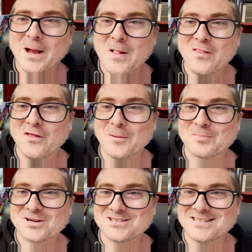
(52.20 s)
The
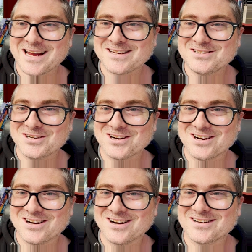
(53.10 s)

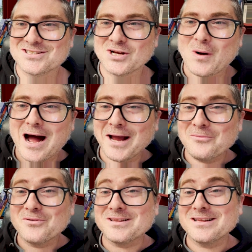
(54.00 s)
Protector. So I
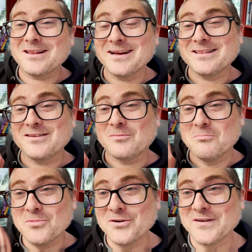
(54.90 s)
really like this
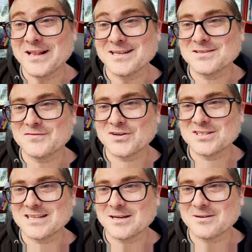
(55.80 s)
movie. That's the
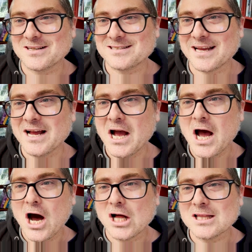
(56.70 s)
first thing I'm going to say.
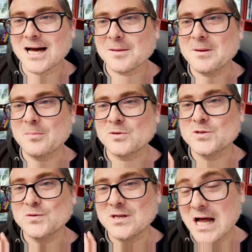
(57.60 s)
A lot of people
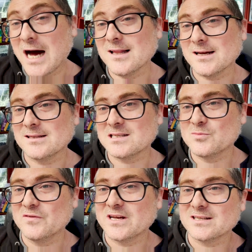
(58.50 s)
do not like this
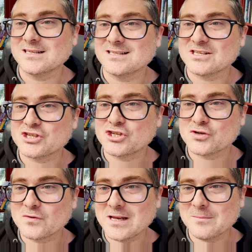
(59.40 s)
movie because it is
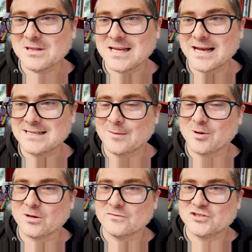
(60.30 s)
extremely
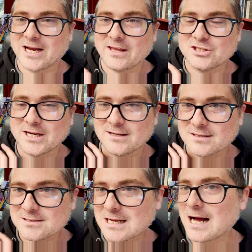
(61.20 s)
atypical of Jackie Chan. It
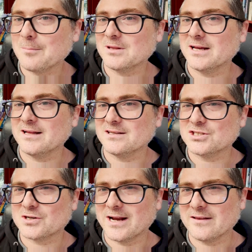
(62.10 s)
does not play to his
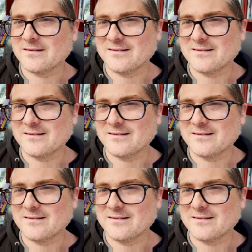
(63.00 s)
strengths.